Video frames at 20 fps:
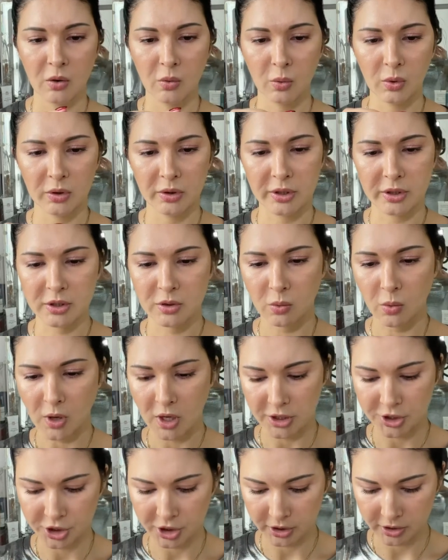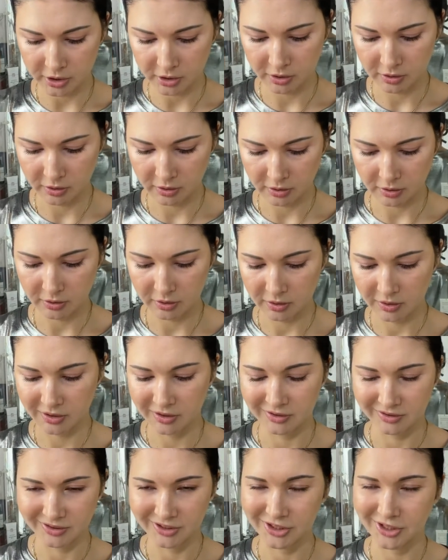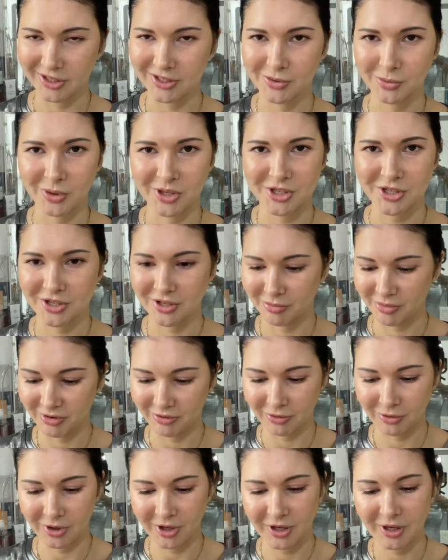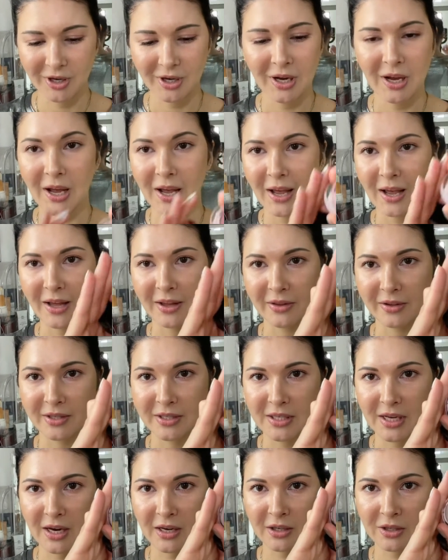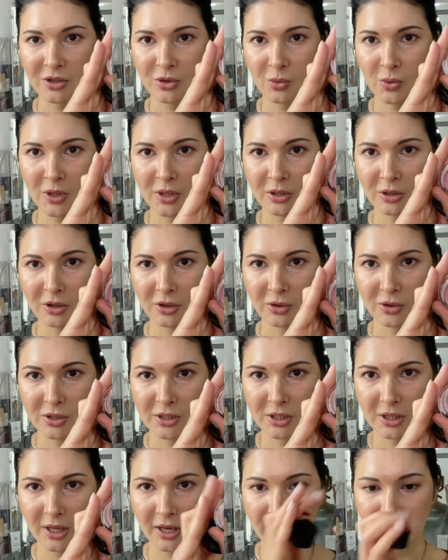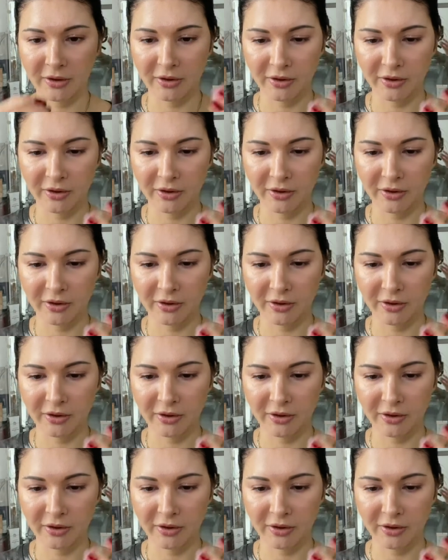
Well, let's swatch it. I swatched it before. And the second one looks like